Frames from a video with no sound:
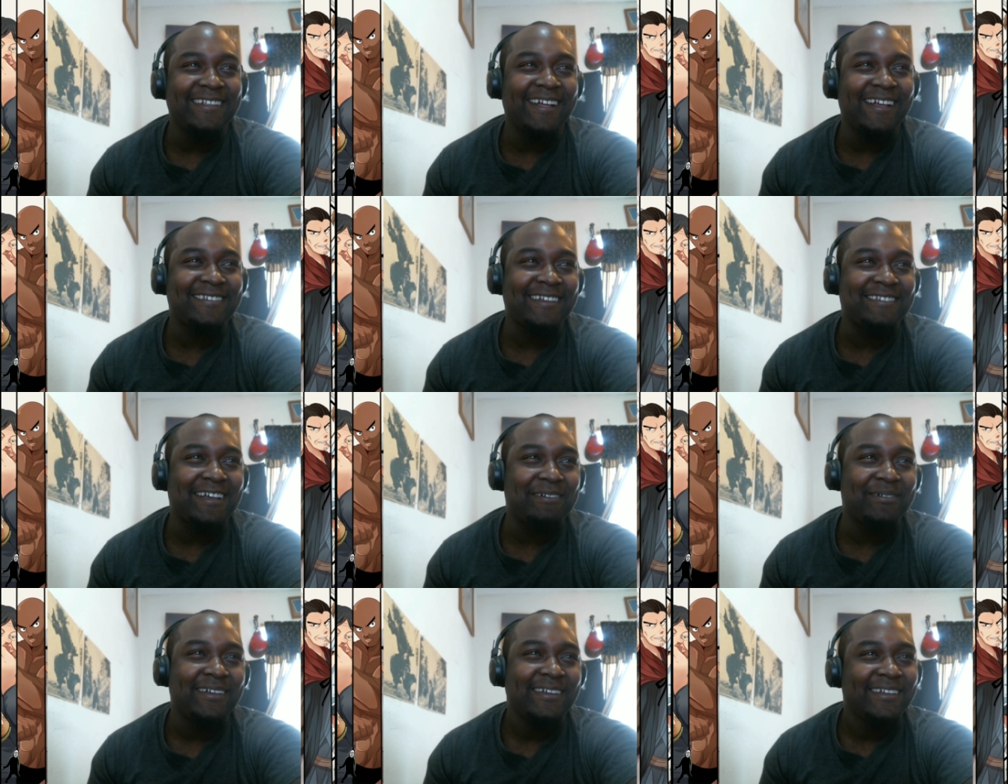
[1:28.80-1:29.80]
that's not
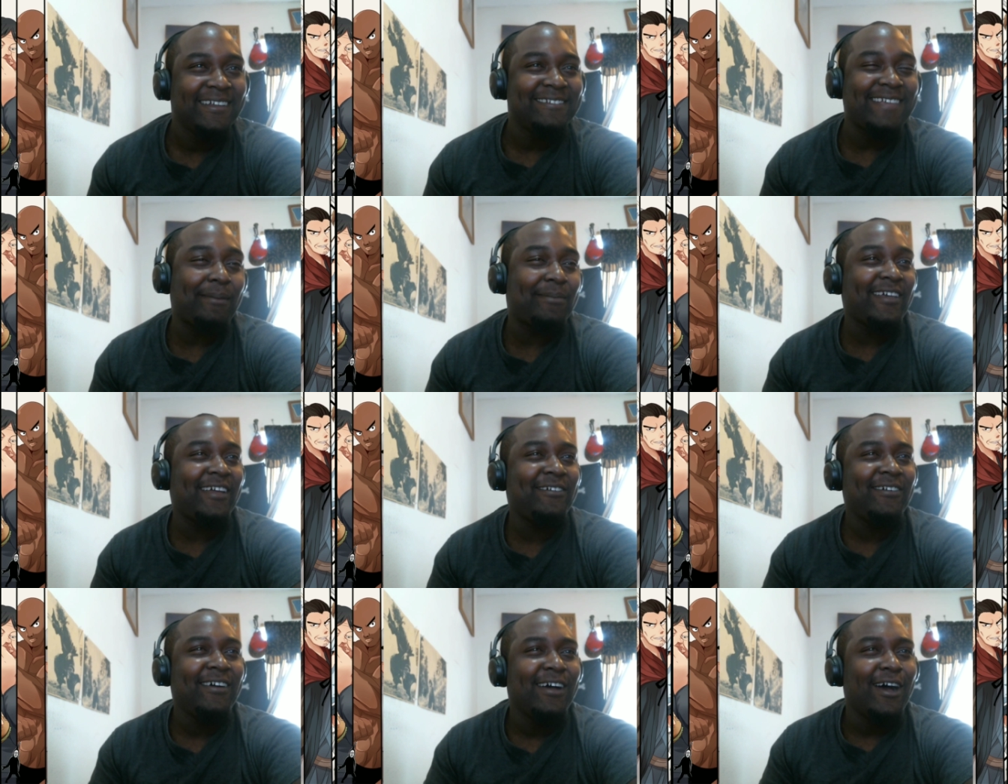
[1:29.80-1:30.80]
title. Chapter
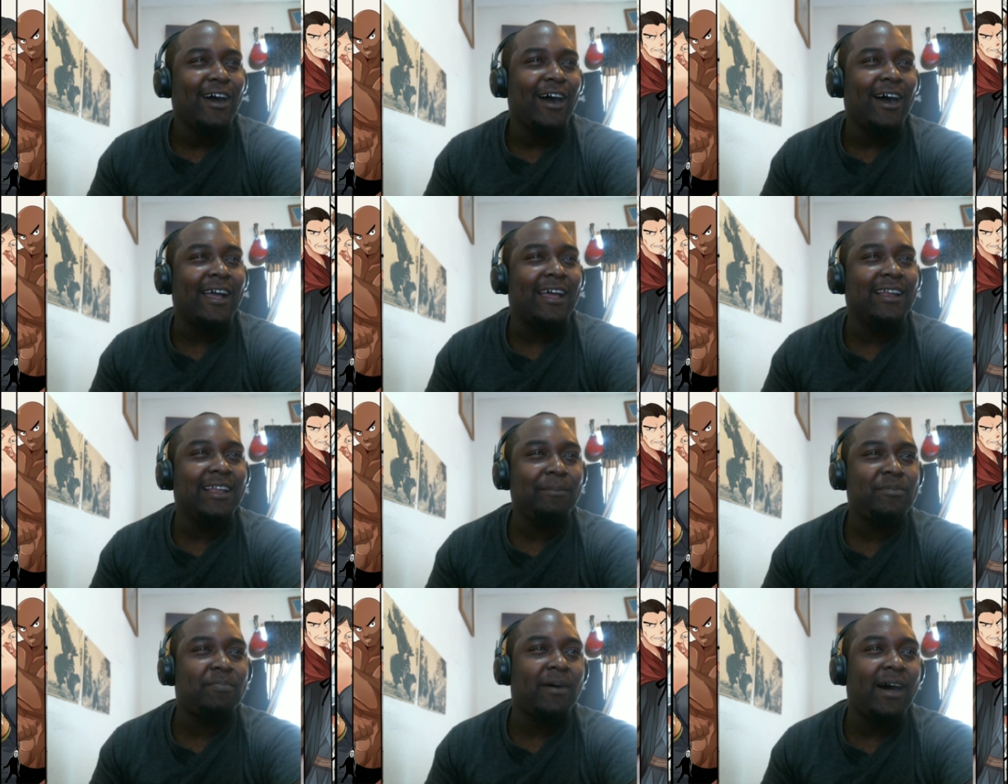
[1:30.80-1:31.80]
title a
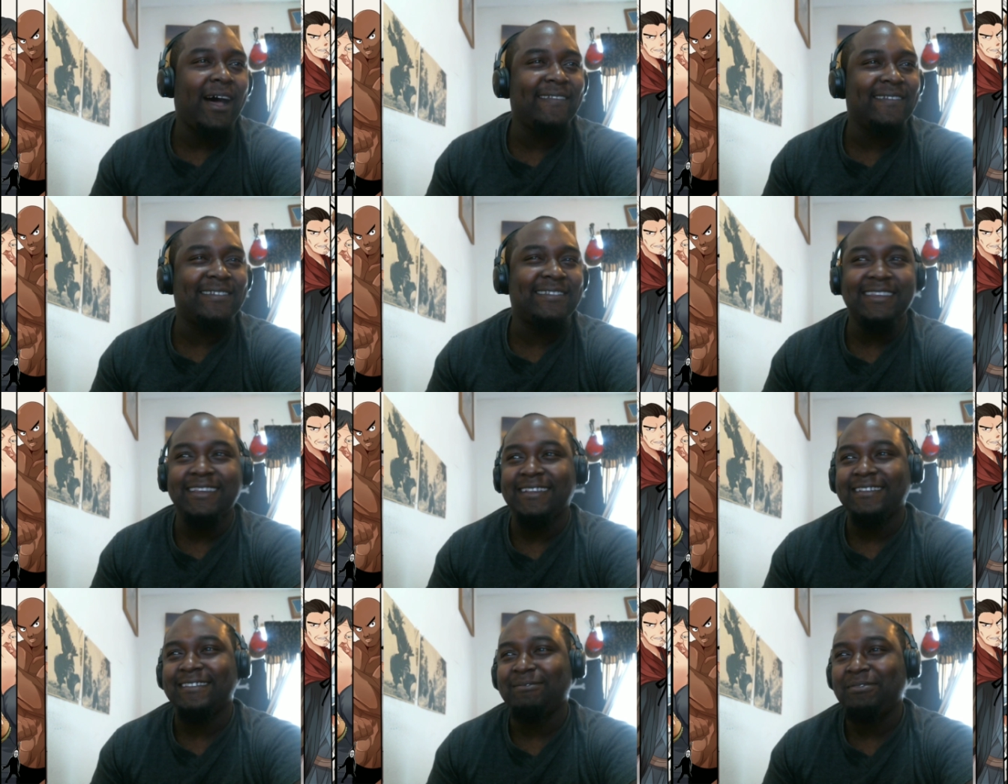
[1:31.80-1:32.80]
glimpse behind the
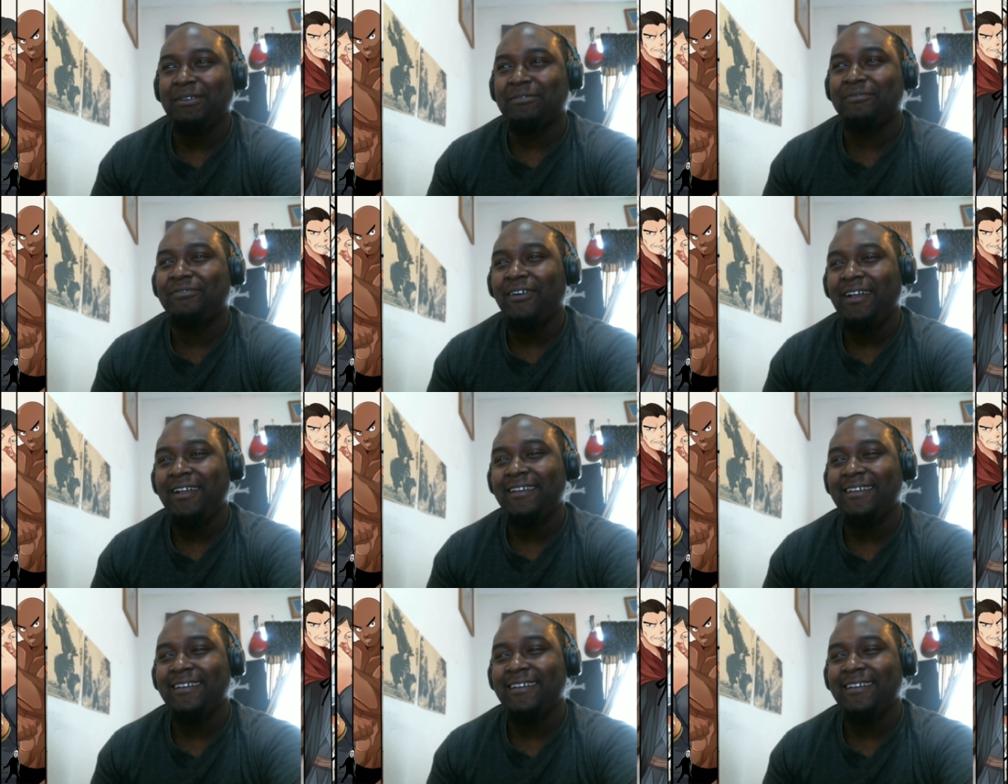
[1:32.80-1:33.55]
scenes. What the fuck?